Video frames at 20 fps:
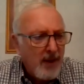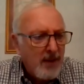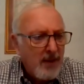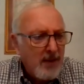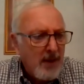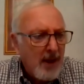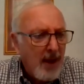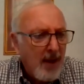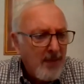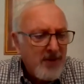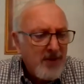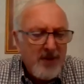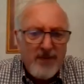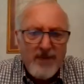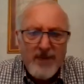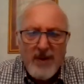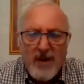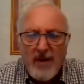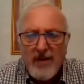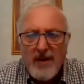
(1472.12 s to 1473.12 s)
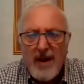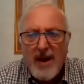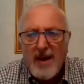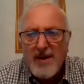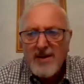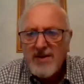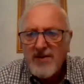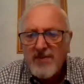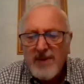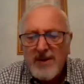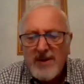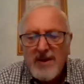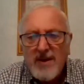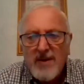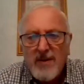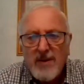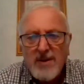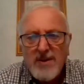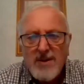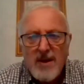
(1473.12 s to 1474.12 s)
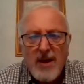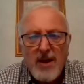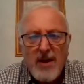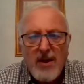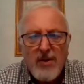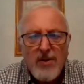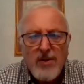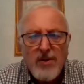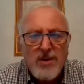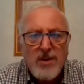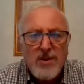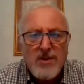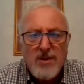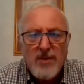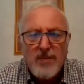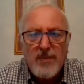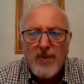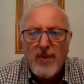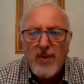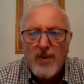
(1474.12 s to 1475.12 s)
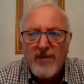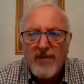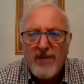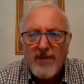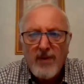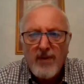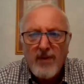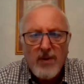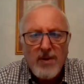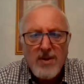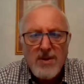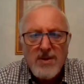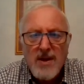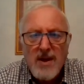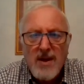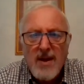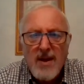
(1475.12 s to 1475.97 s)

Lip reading: kinds of materials that are used to support floors.